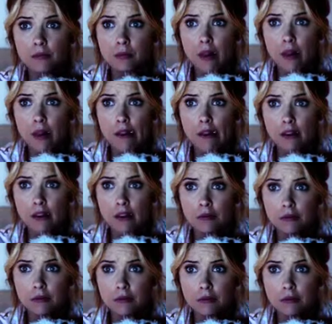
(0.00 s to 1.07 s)
So
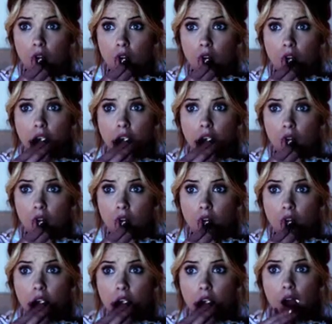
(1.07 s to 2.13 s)
off came the
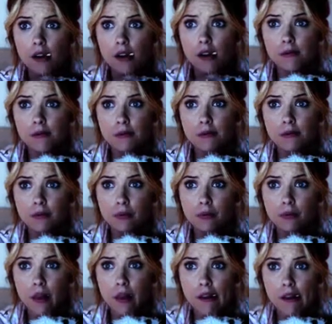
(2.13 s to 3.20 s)
shorts, off came the
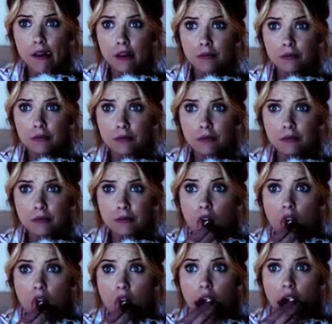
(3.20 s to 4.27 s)
T-shirt, totally buck
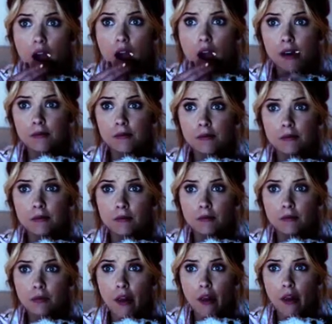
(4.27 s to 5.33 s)
naked, walking up the
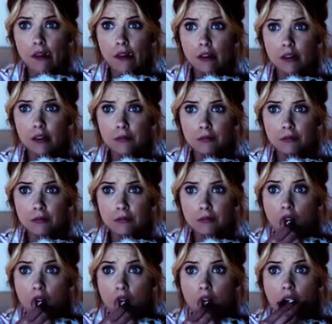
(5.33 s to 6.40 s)
beach with a plastic
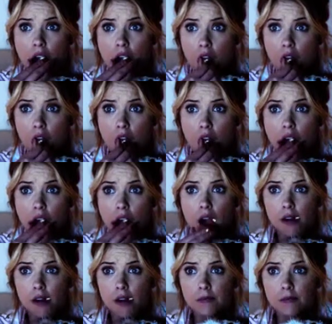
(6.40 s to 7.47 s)
tray full of donuts
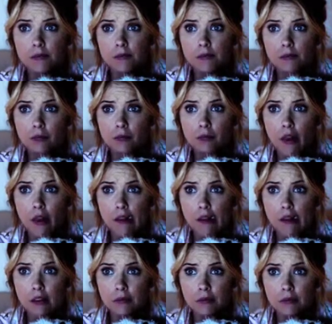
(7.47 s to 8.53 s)
and some ice
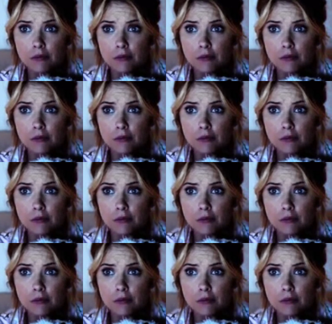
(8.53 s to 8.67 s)
cream,